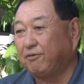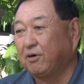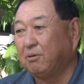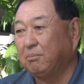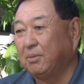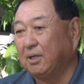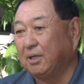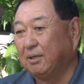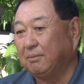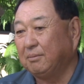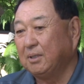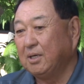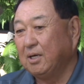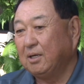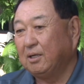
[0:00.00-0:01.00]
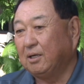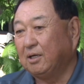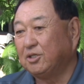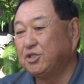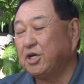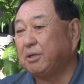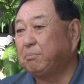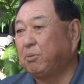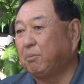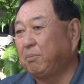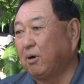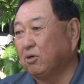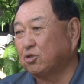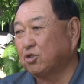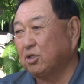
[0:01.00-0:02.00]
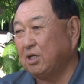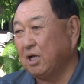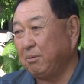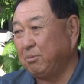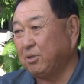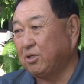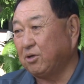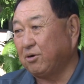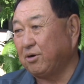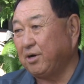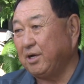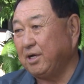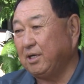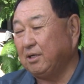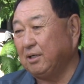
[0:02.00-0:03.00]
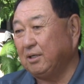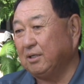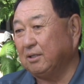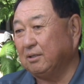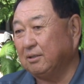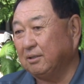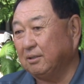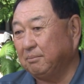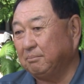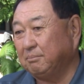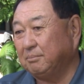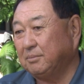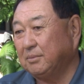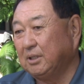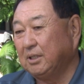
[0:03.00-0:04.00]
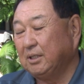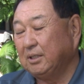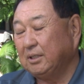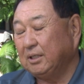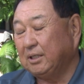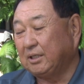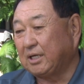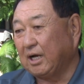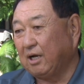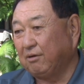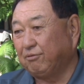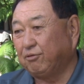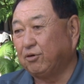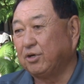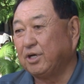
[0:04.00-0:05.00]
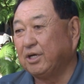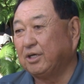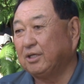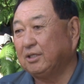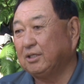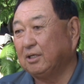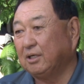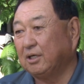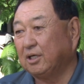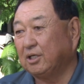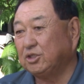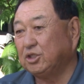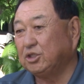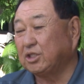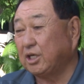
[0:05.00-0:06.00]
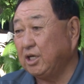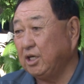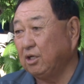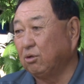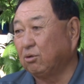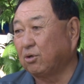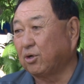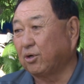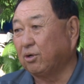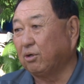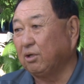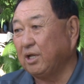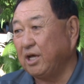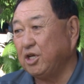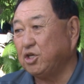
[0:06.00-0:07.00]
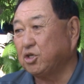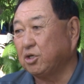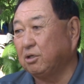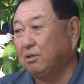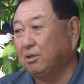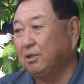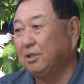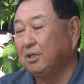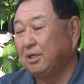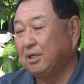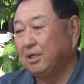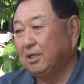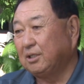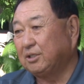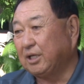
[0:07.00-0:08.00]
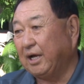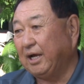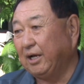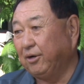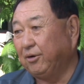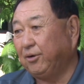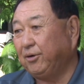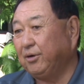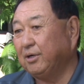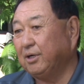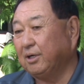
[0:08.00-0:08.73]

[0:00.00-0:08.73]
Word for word: from uh, uh, Jet Propulsion Laboratory um, in California. she's a Hilo girl, Asia Tyler,